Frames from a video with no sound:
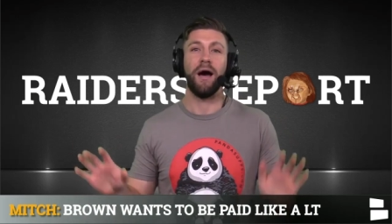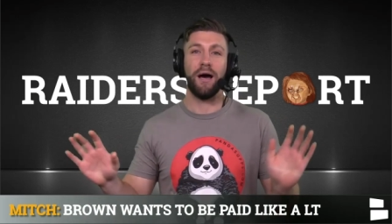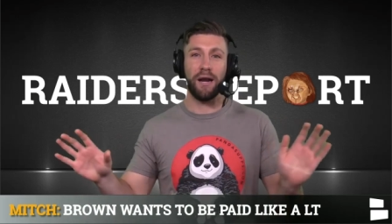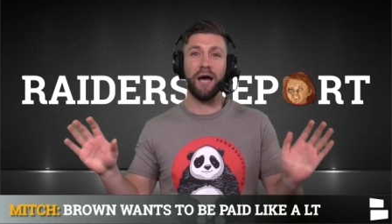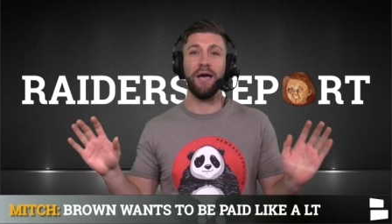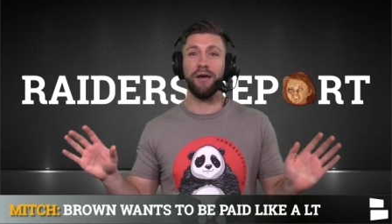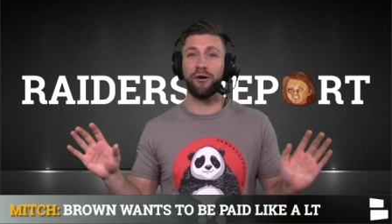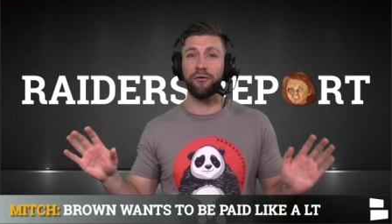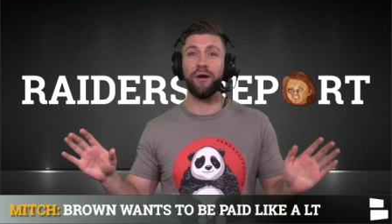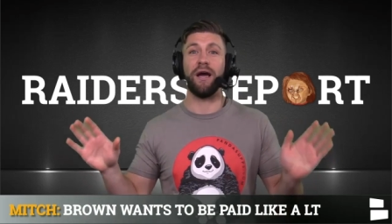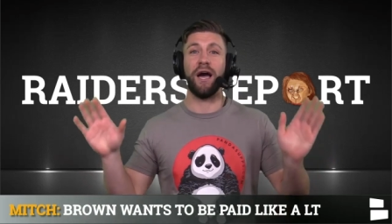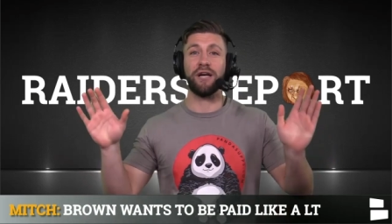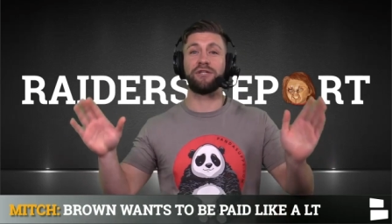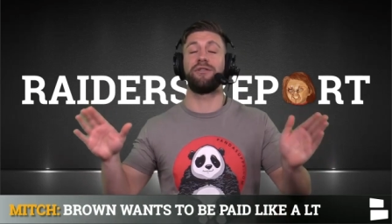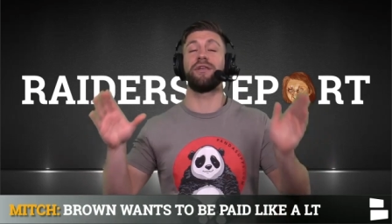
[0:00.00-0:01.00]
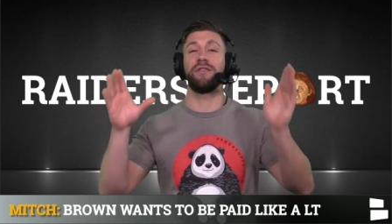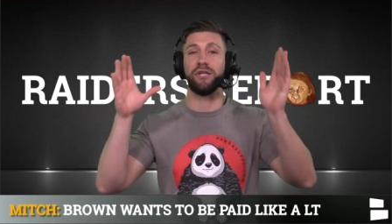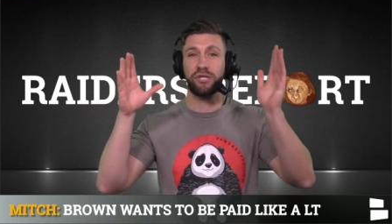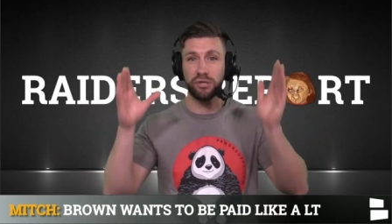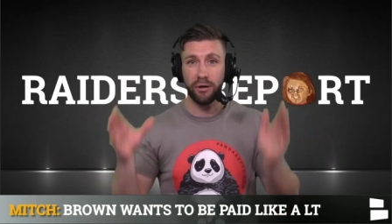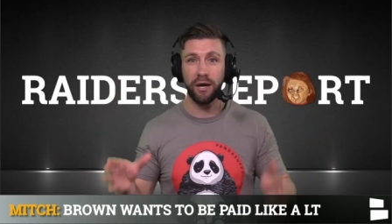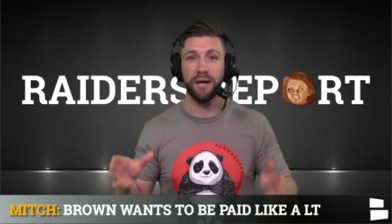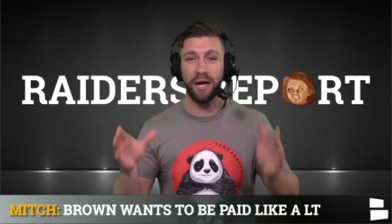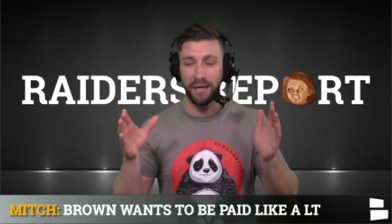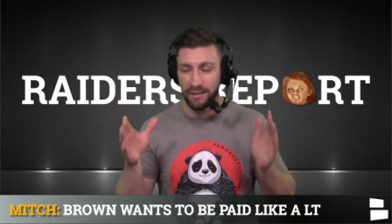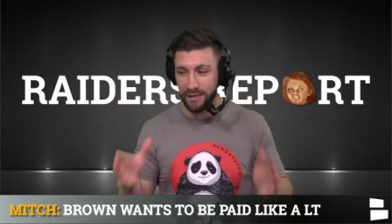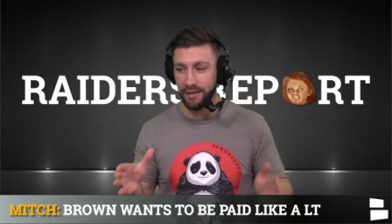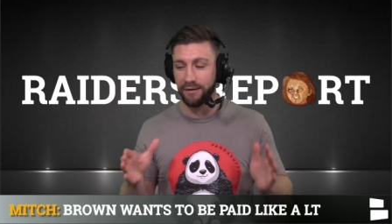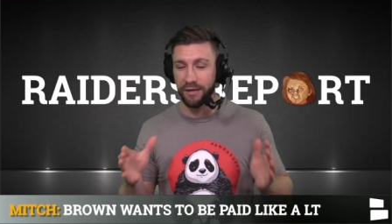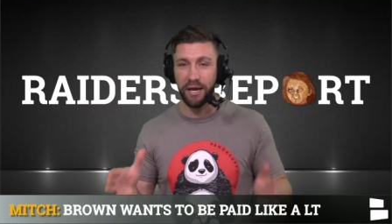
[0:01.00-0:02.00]
And I agree. I actually think the trade
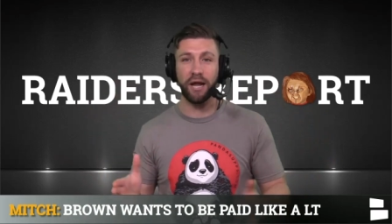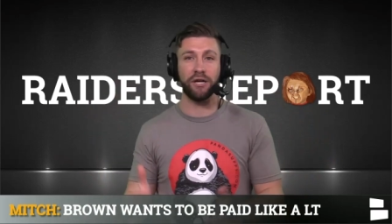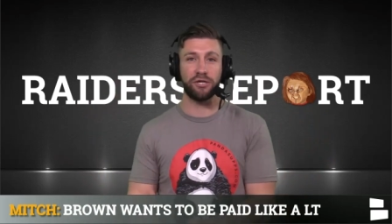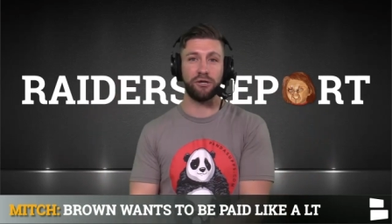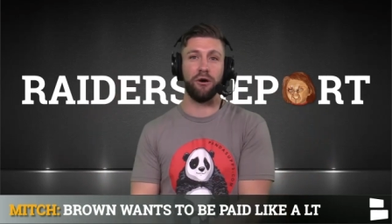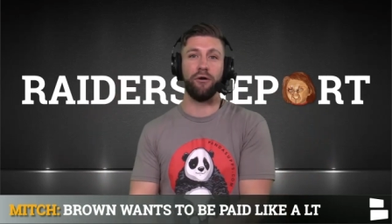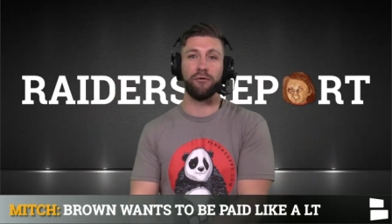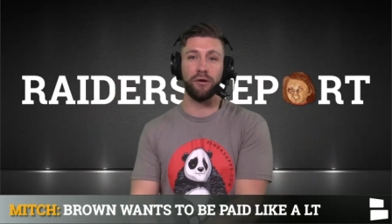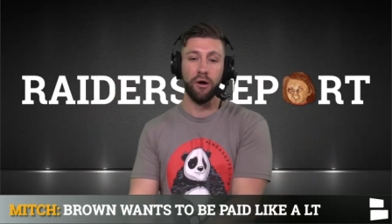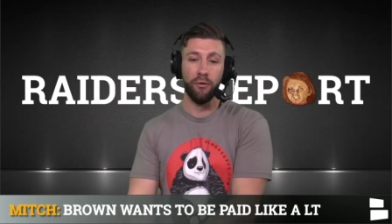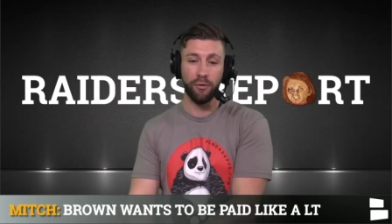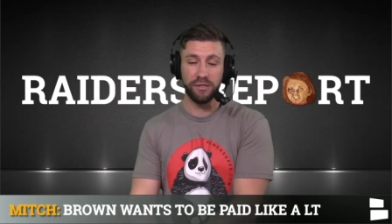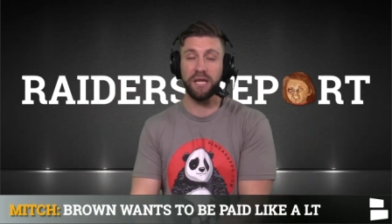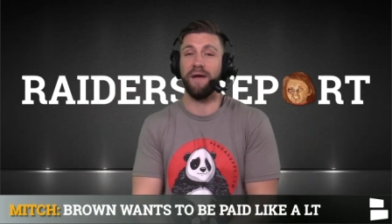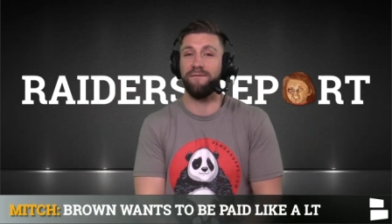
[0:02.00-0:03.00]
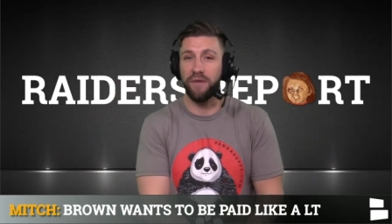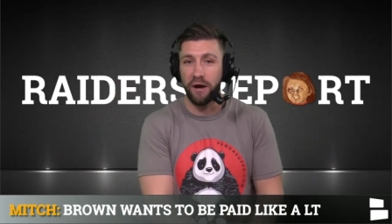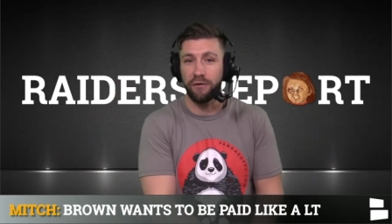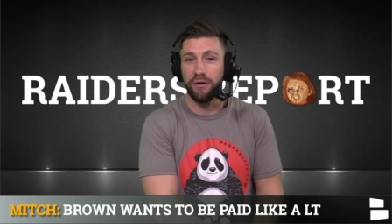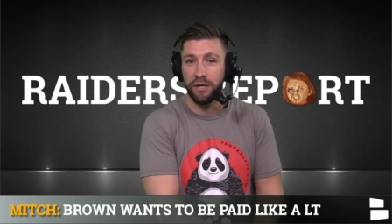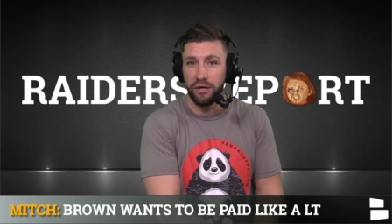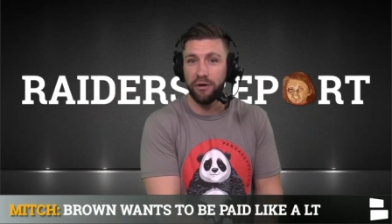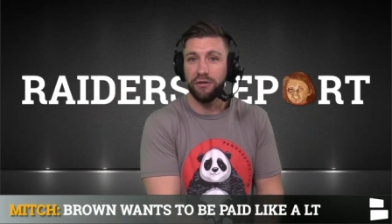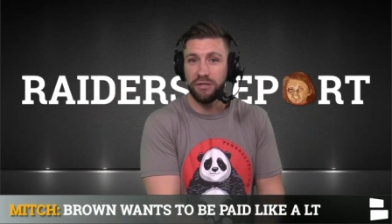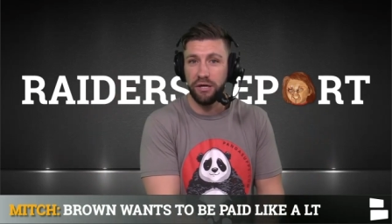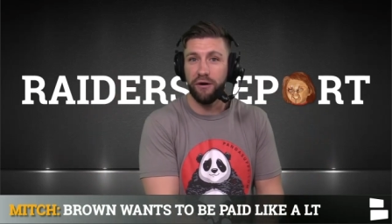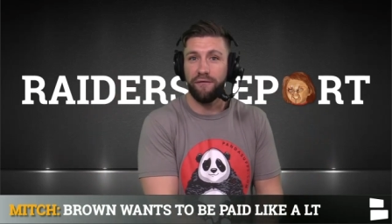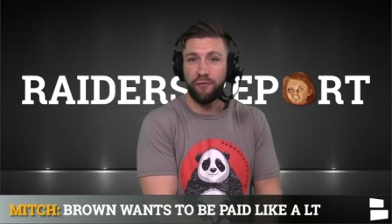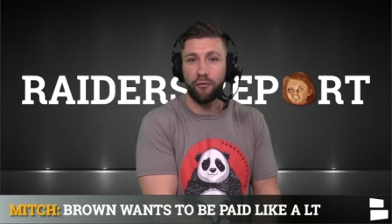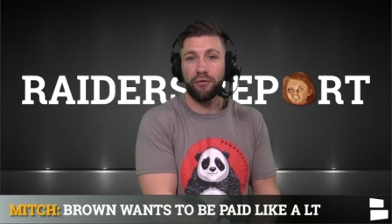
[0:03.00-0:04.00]
idea that I showed was a very good
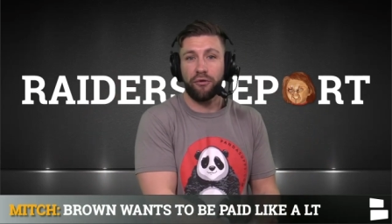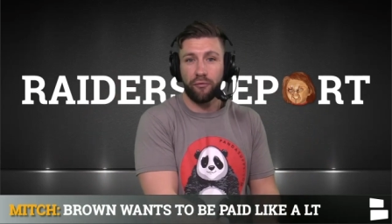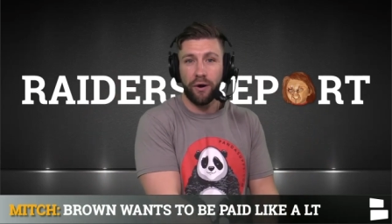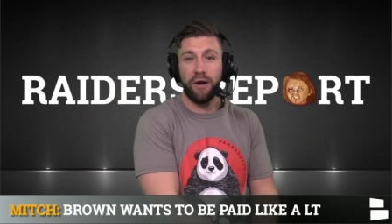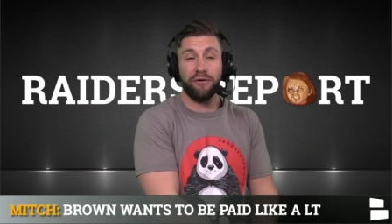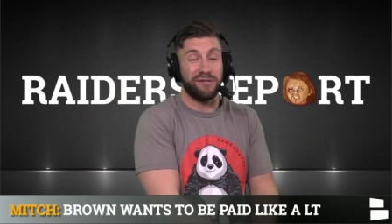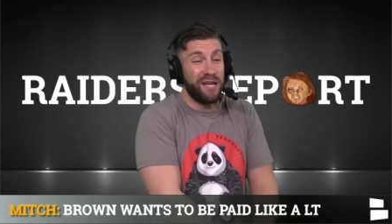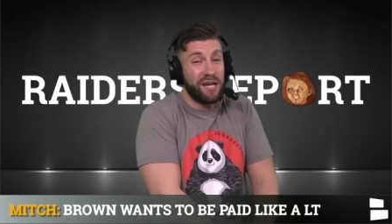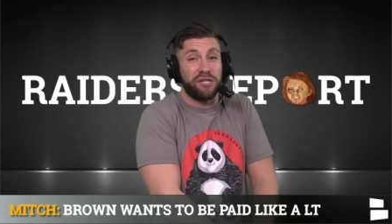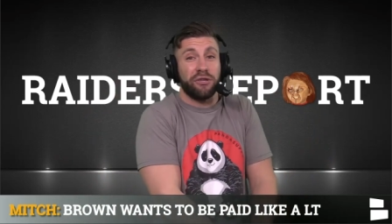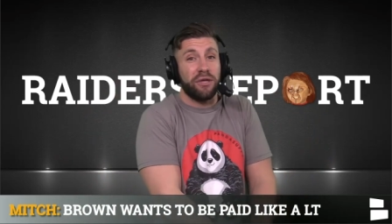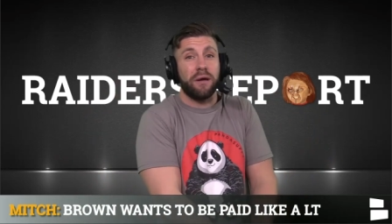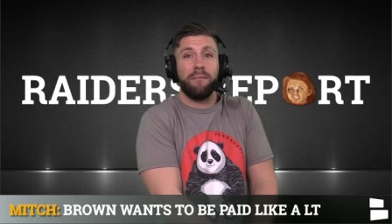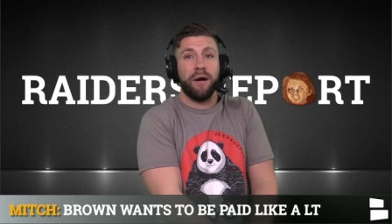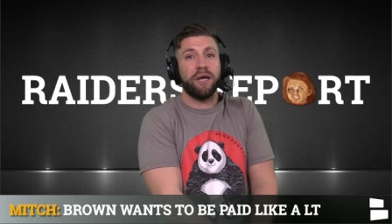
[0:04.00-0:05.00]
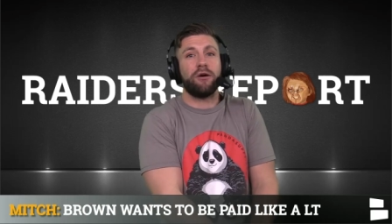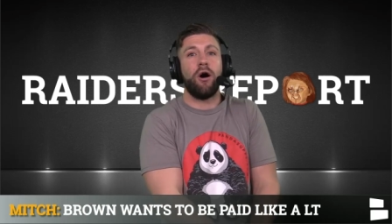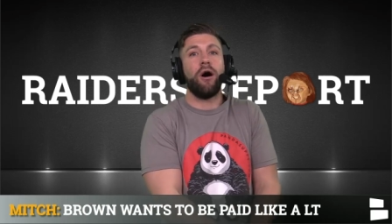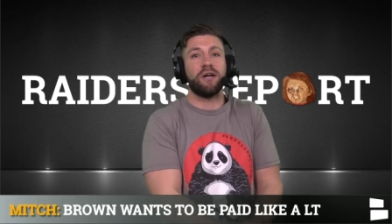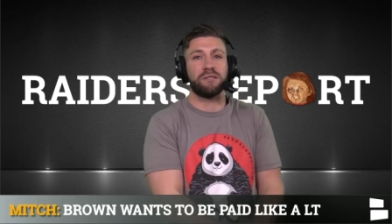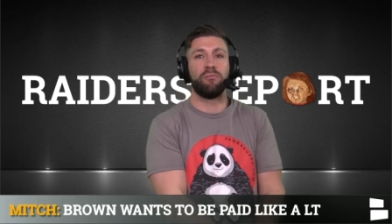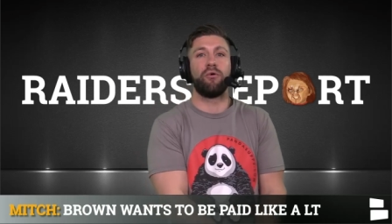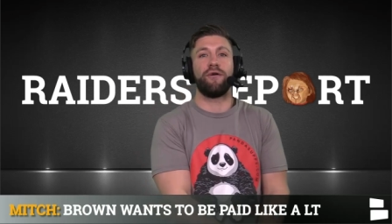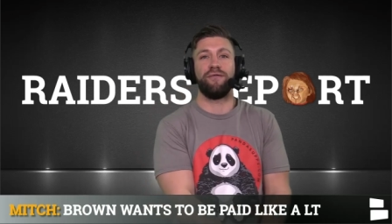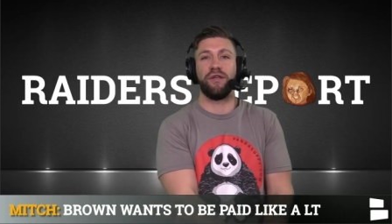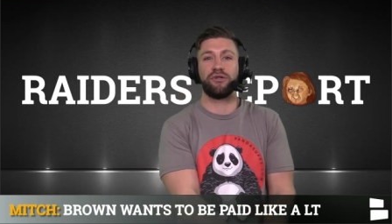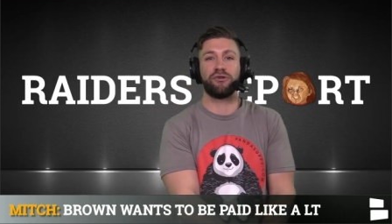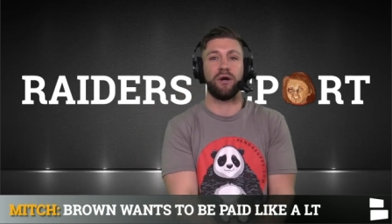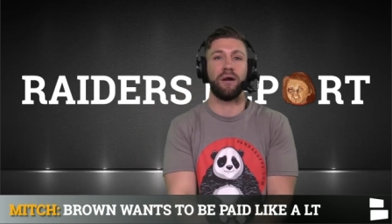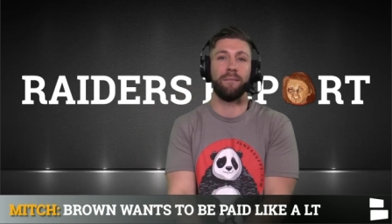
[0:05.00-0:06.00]
deal for the Raiders. I actually think it might cost more if
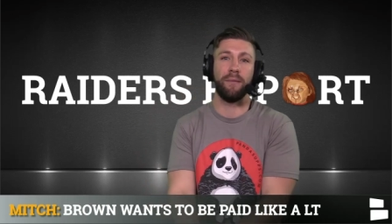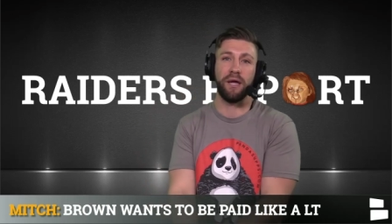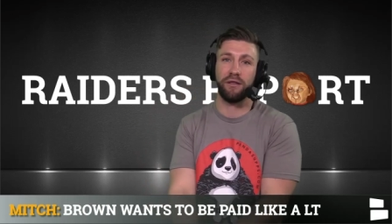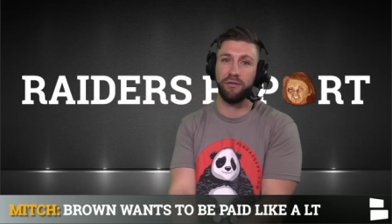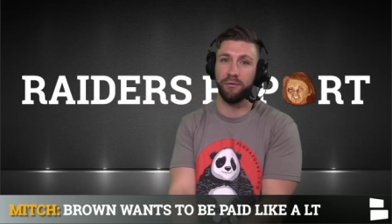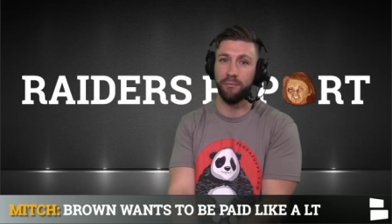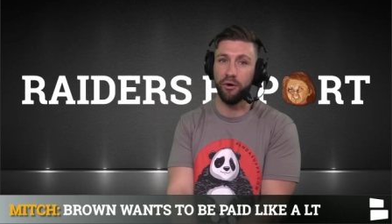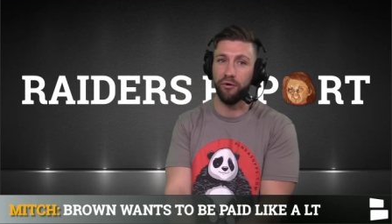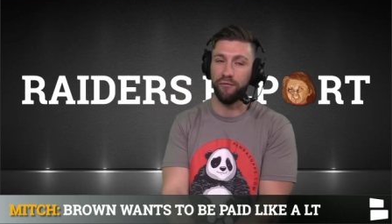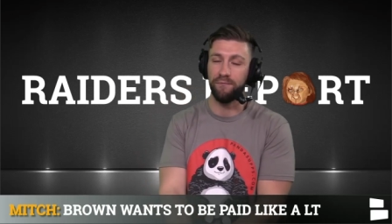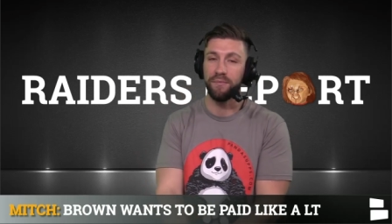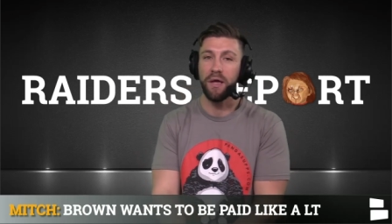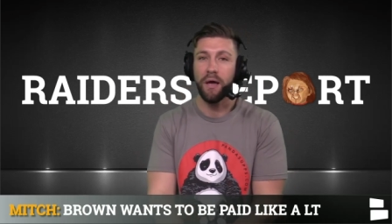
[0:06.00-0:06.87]
they try to make the move.